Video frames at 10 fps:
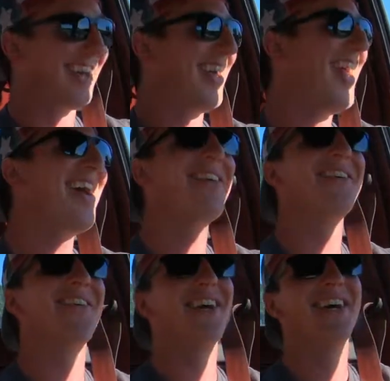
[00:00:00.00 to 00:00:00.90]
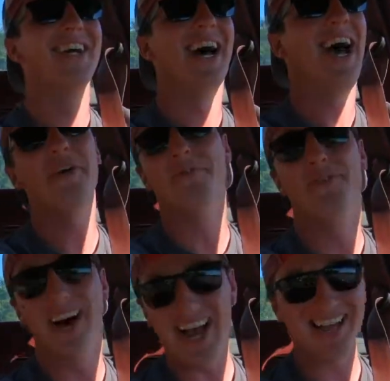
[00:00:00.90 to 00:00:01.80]
Dude, I
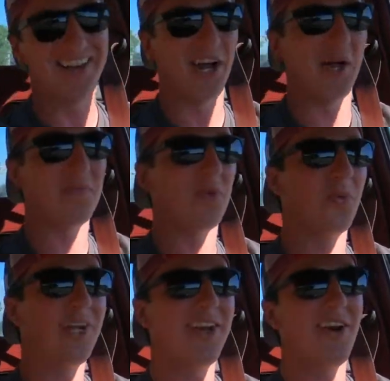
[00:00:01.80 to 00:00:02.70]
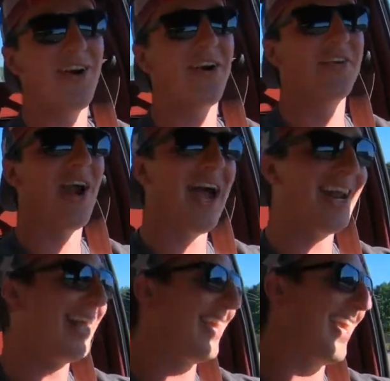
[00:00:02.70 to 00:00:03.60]
am fired up. We are
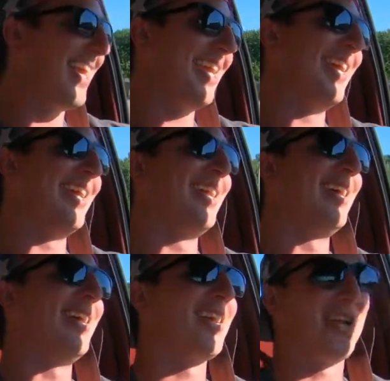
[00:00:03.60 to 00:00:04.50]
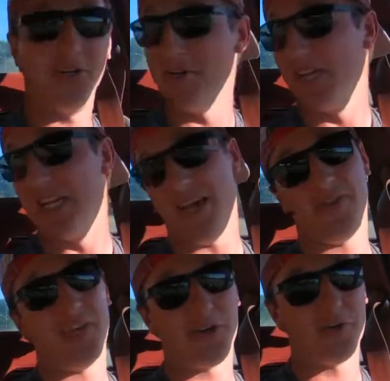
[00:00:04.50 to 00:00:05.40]
riding in, clearly not
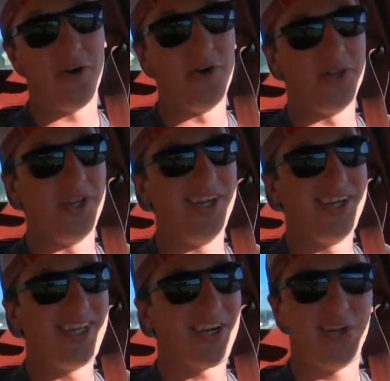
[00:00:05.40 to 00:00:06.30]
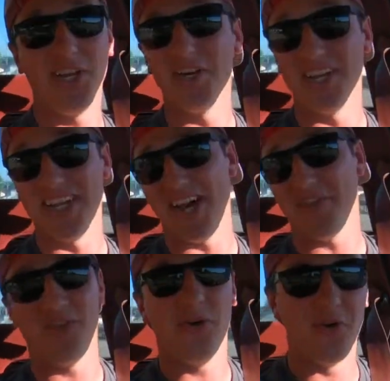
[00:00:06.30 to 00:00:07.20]
the Corolla, clearly not
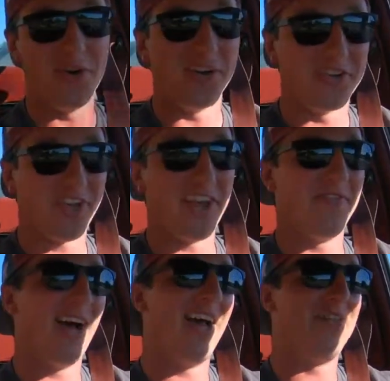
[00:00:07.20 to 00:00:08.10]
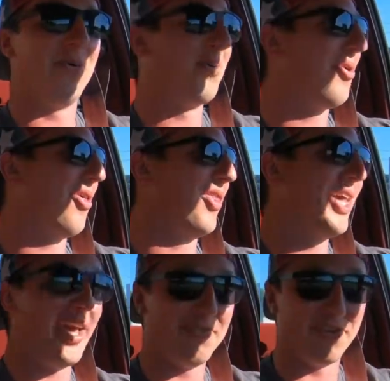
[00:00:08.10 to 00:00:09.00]
the orange K5 or the
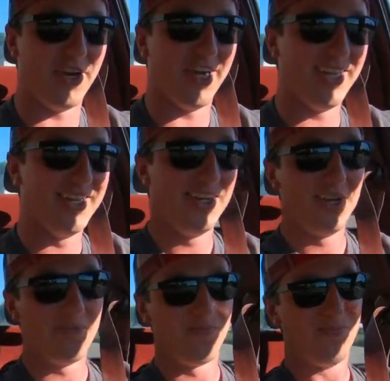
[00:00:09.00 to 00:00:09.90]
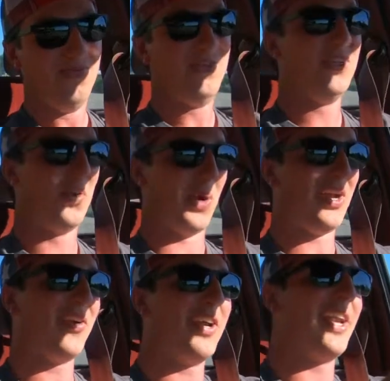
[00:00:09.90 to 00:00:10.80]
FJ. We
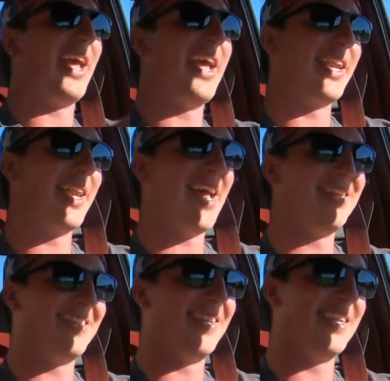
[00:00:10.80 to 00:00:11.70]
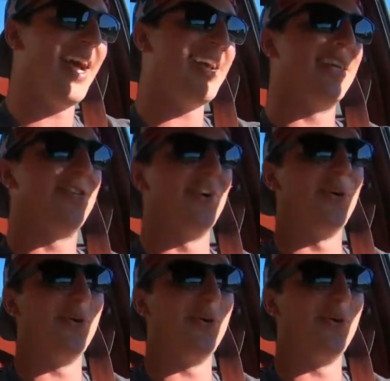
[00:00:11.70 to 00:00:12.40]
are in a 1992